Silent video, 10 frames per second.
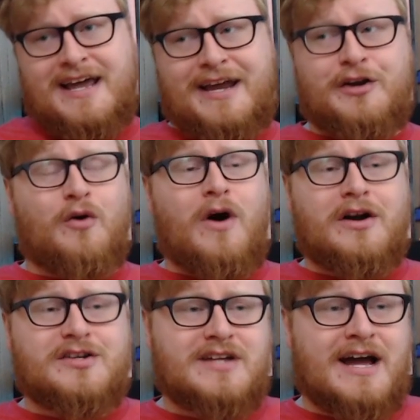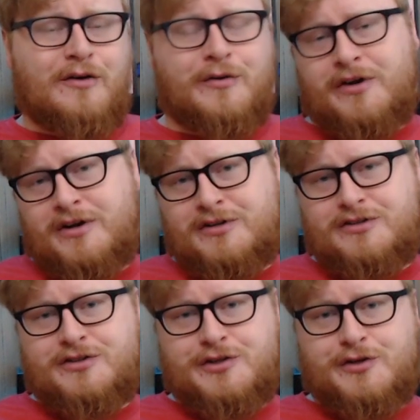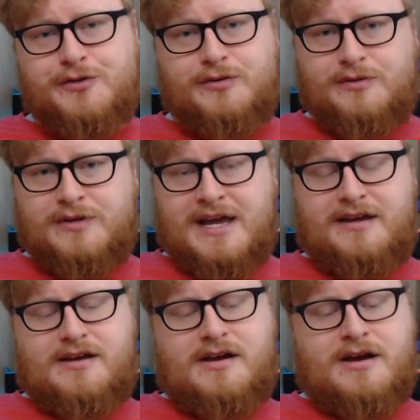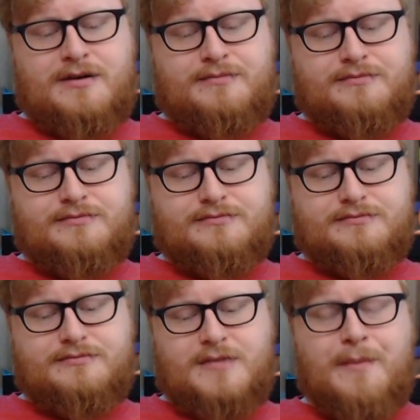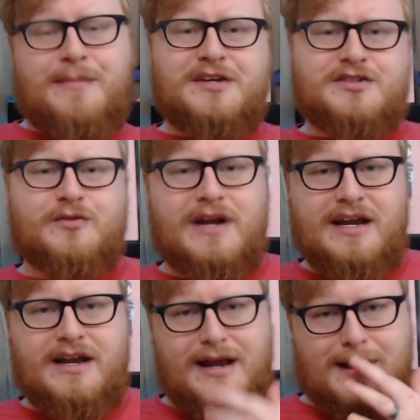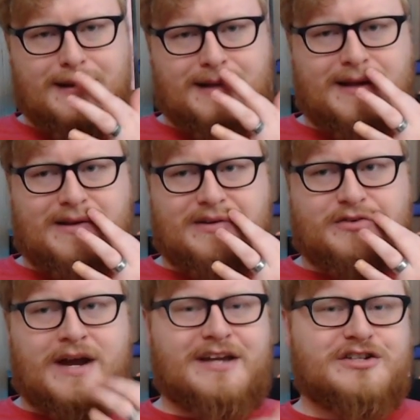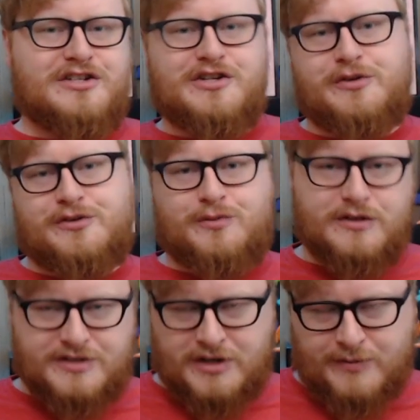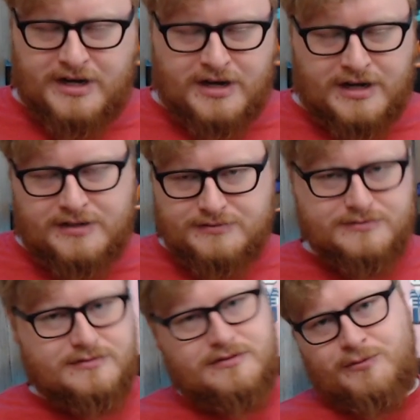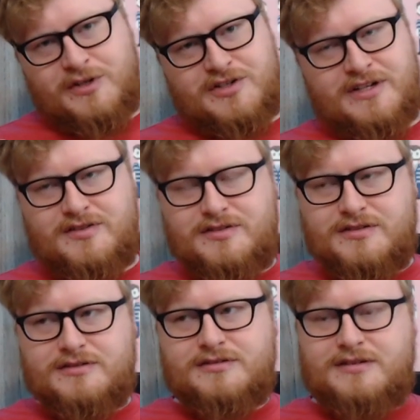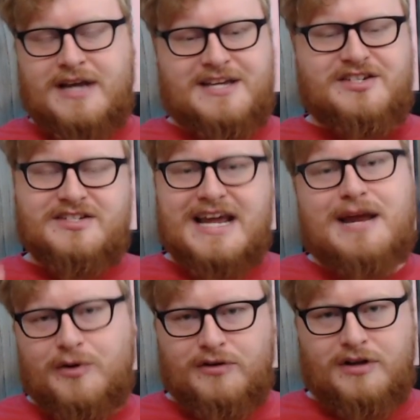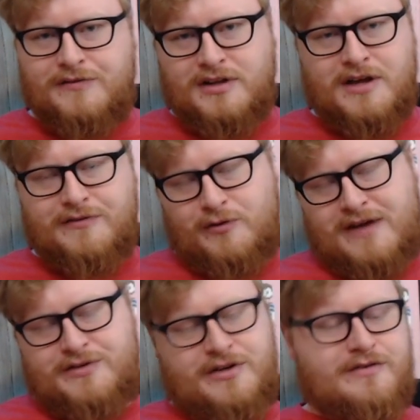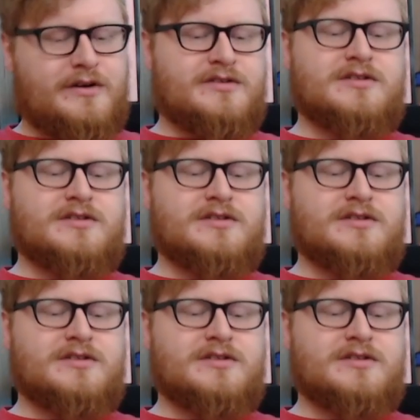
a noir style where you're gonna do like a mystery and like try and deduce what's going on, which is a staple of the Lovecraft universe.